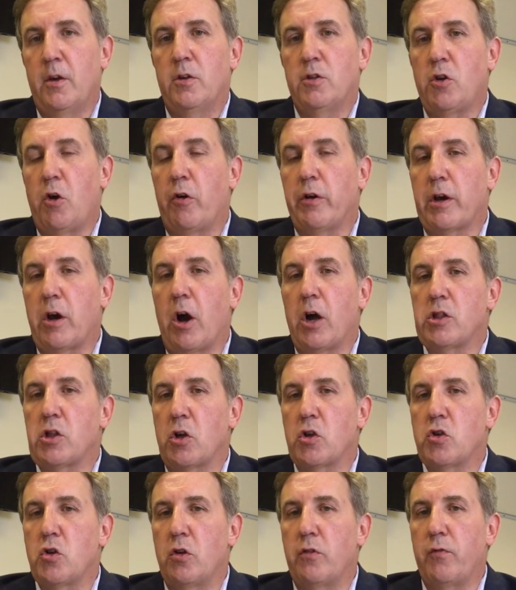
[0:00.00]
Sorry guys,
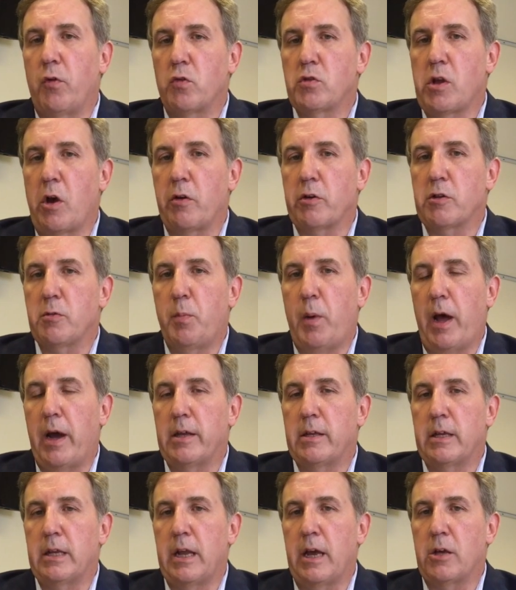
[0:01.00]
I should have also
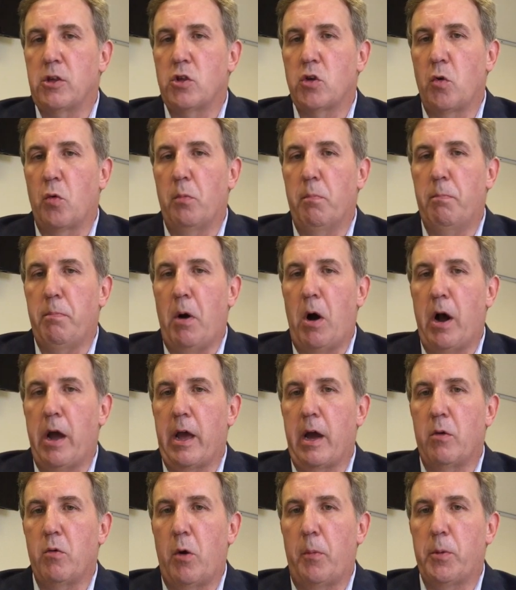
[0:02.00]
explained in that short
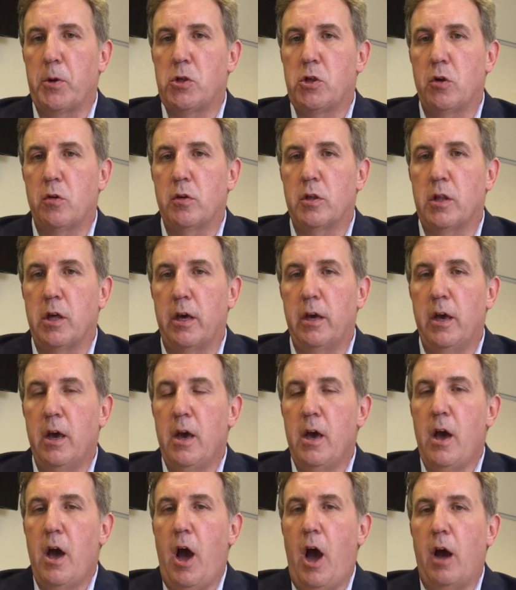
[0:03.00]
bio opportunity,
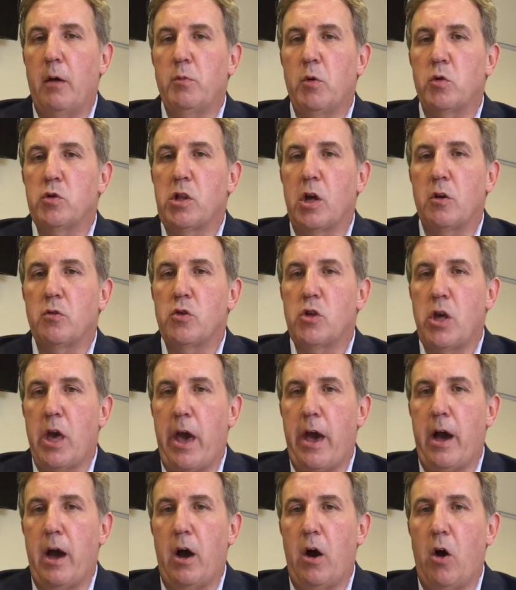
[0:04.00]
I'm also
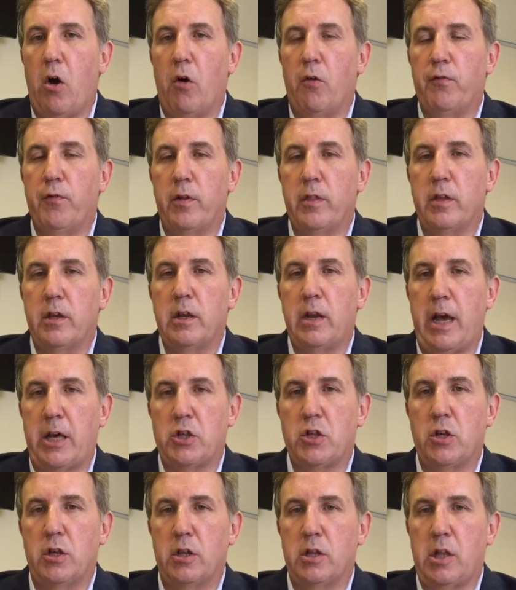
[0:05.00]
chair of the
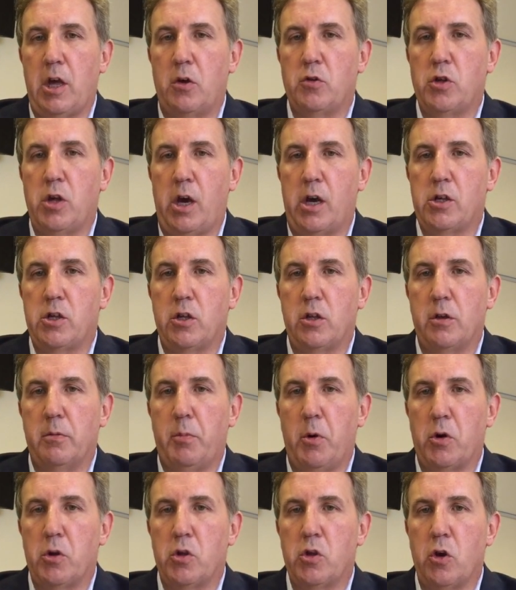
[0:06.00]
National Association of
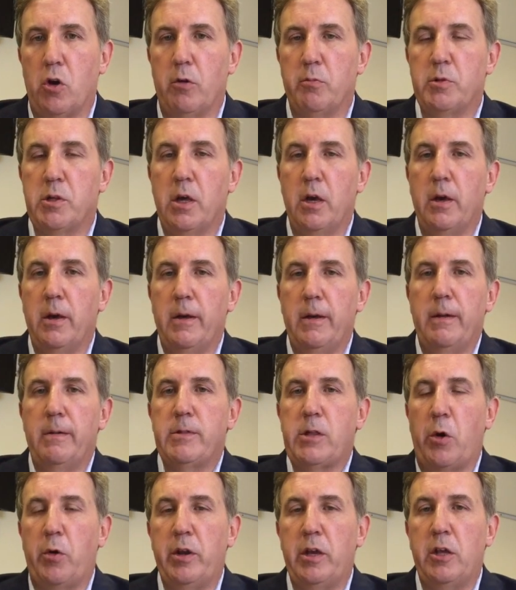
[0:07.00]
Bodyshops.
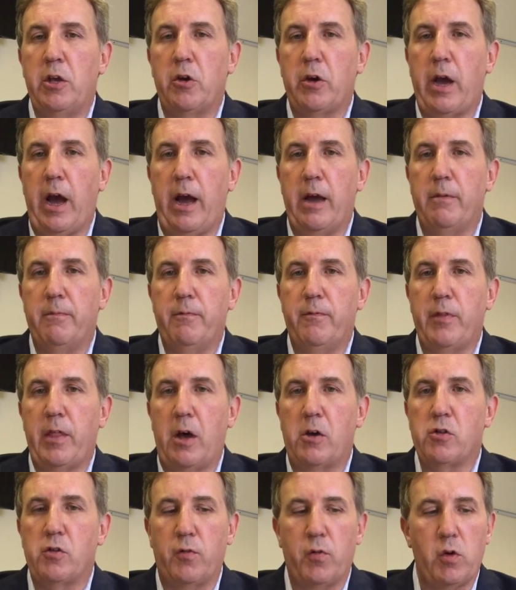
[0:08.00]
So in the UK, for
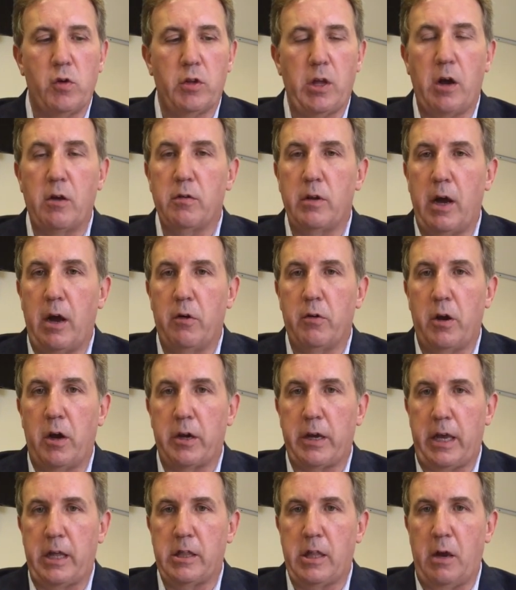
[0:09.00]
those of you who don't know, and I
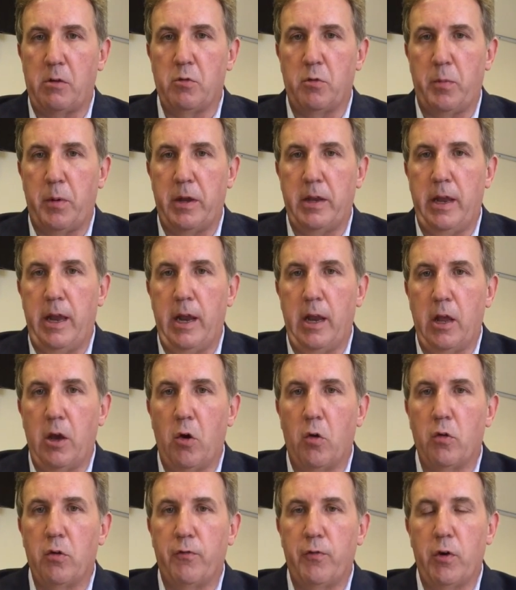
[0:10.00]
guess that will be nearly
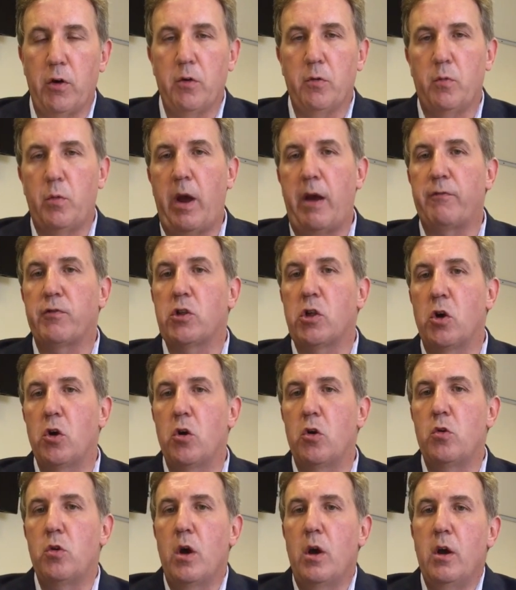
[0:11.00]
all of you, we have
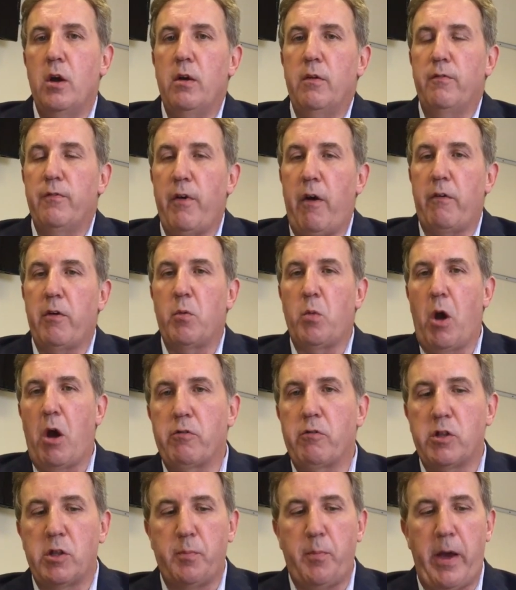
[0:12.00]
two very
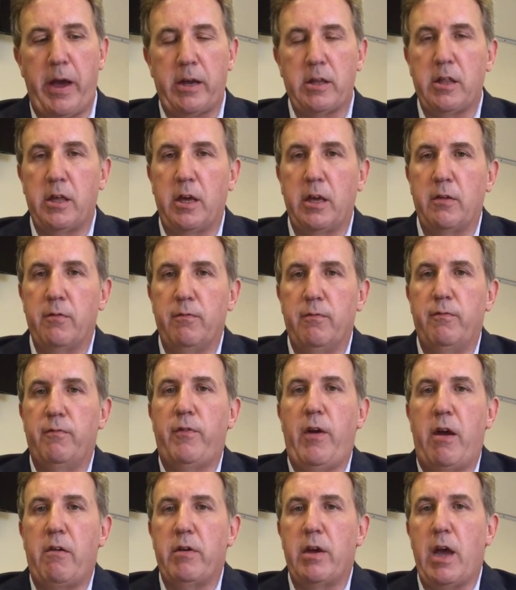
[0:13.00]
respected,
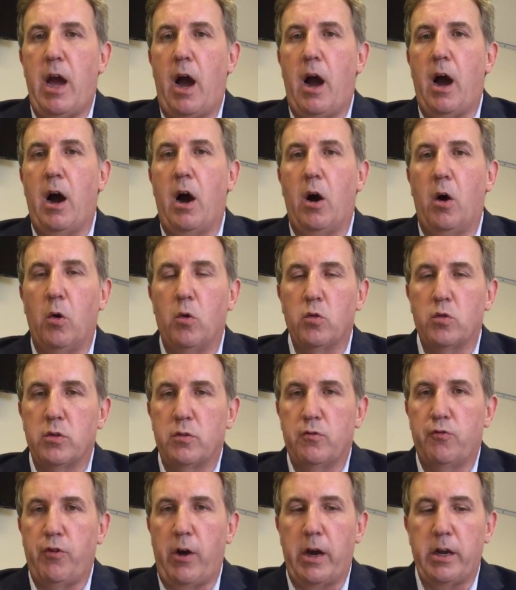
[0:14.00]
very
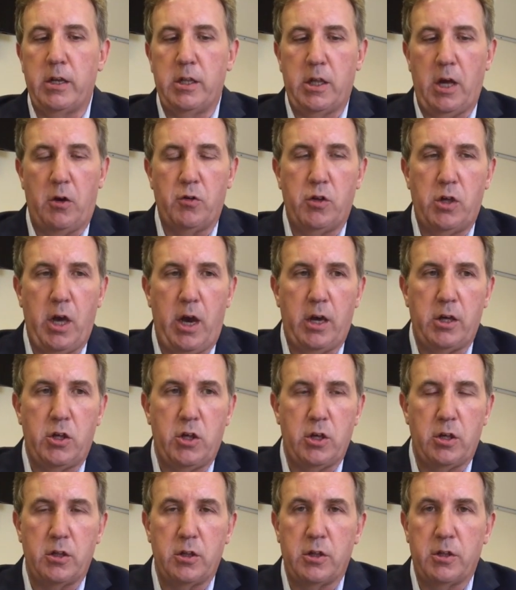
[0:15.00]
old trade
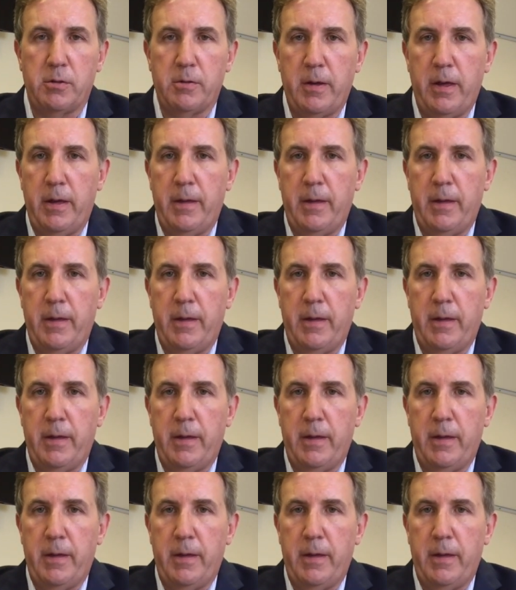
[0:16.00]
associations.